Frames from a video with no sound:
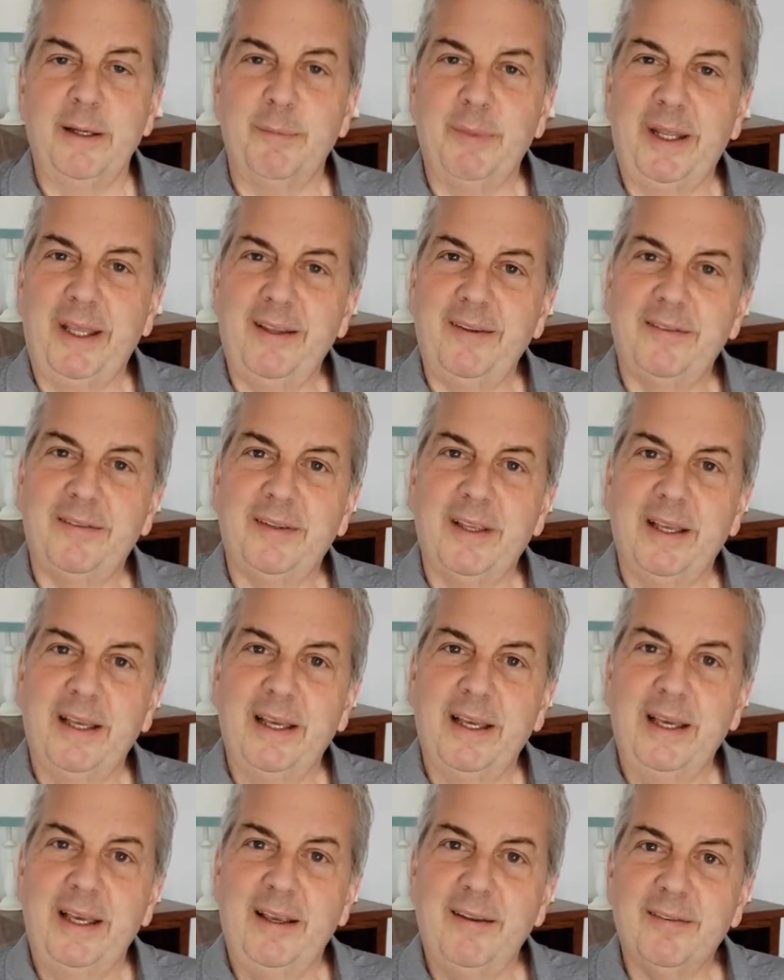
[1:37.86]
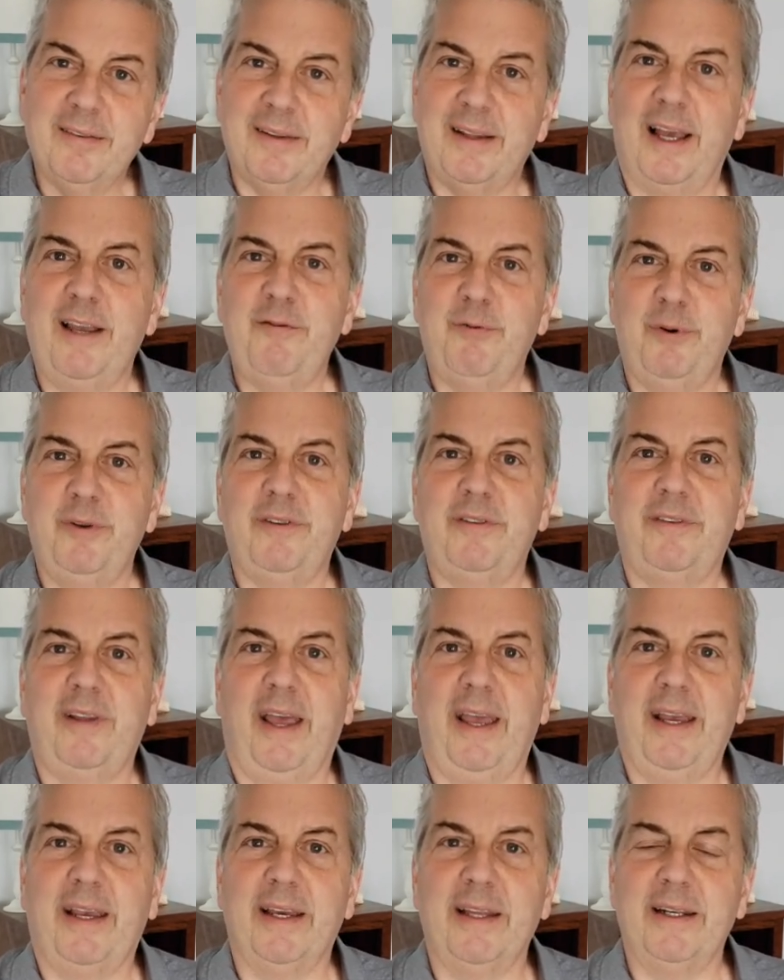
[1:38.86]
His life was
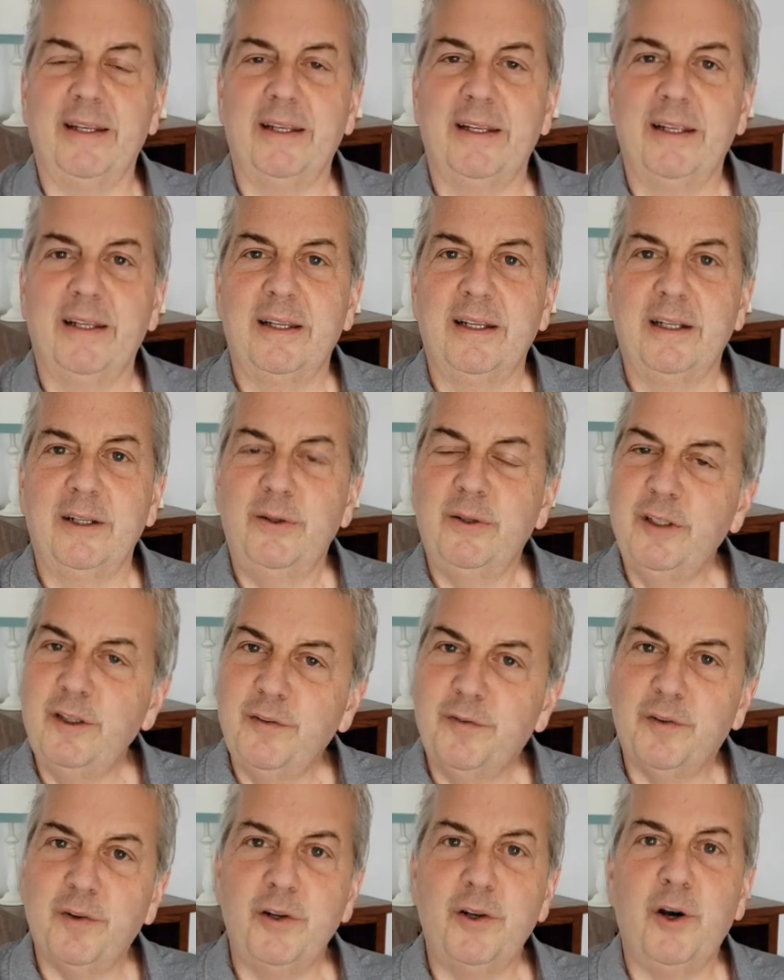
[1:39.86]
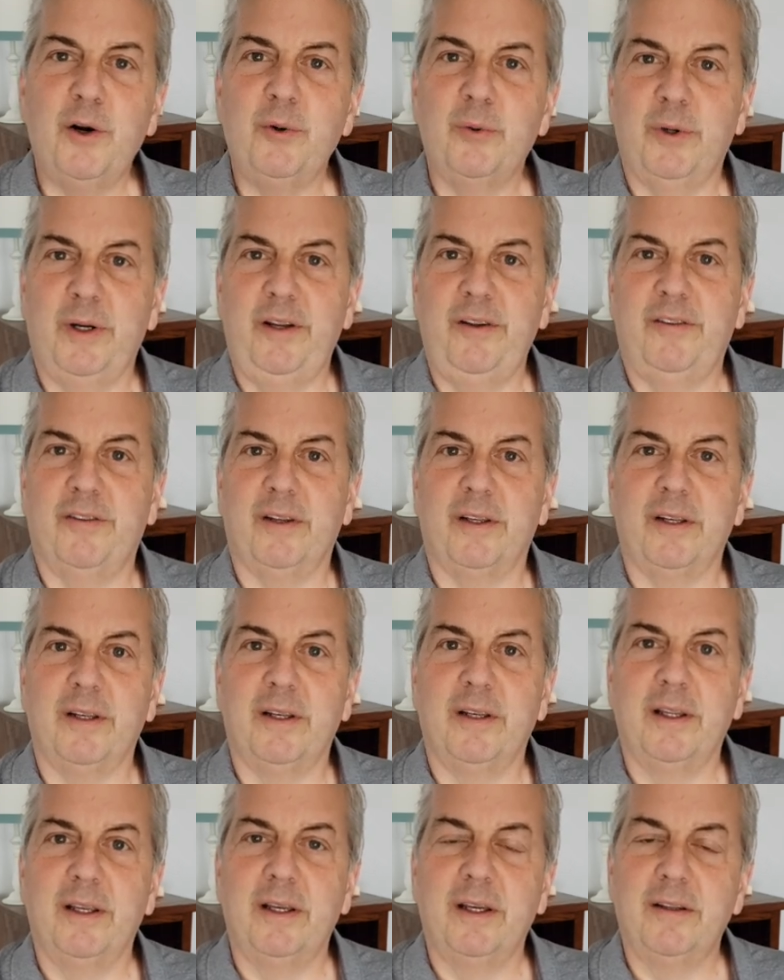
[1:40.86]
taken really for no reason.